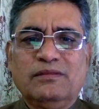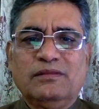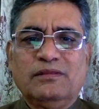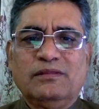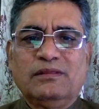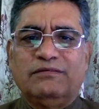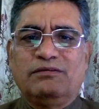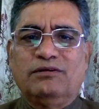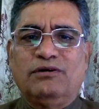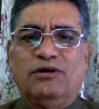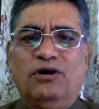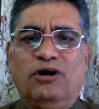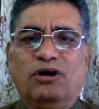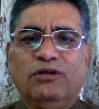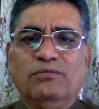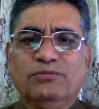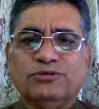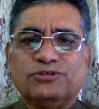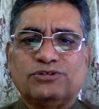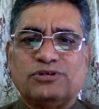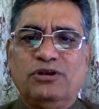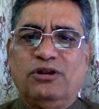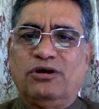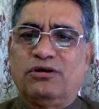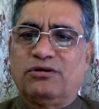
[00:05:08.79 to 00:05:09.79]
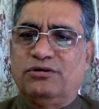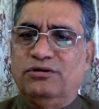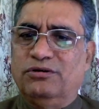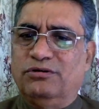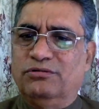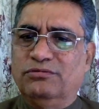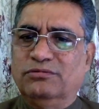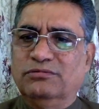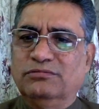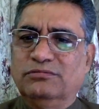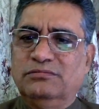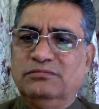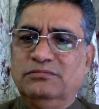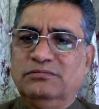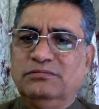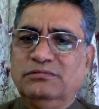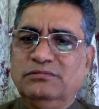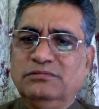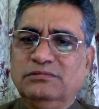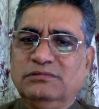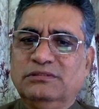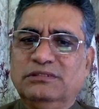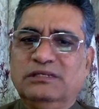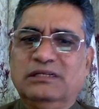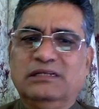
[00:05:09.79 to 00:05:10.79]
They were almost locked down.
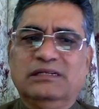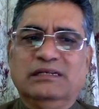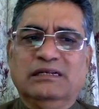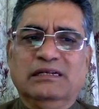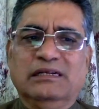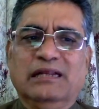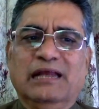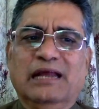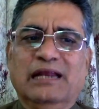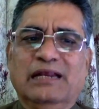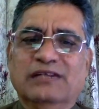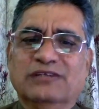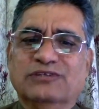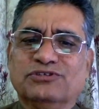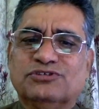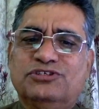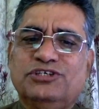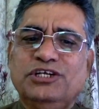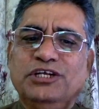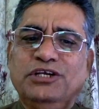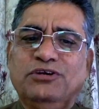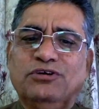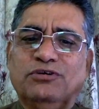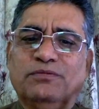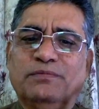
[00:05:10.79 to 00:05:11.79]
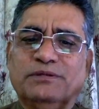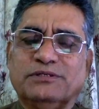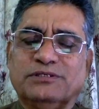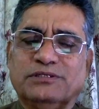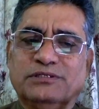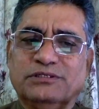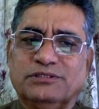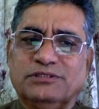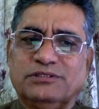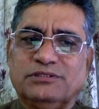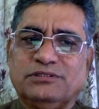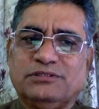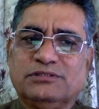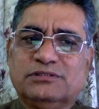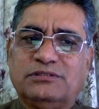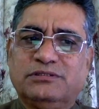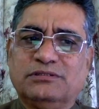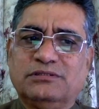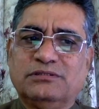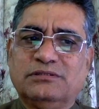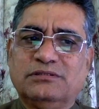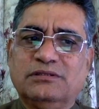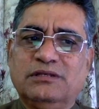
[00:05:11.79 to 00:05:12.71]
They had zero business.